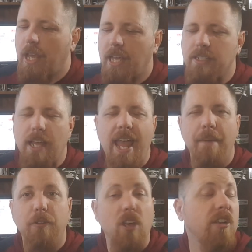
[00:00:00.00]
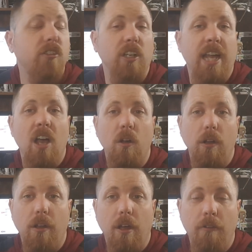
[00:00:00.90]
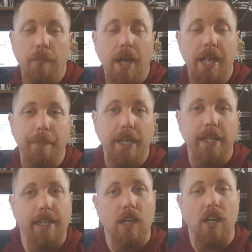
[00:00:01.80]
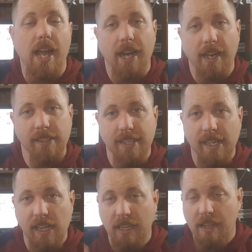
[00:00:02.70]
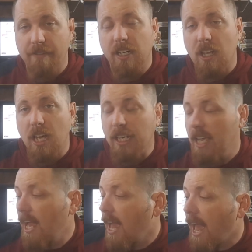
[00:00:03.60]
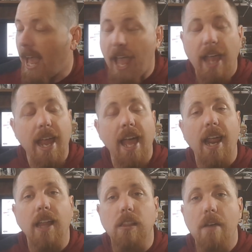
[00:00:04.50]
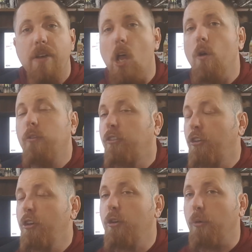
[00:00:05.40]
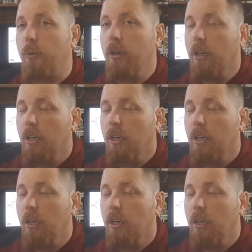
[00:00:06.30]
As Amazon took out of my bank account at exactly 11 o'clock, and at 11:02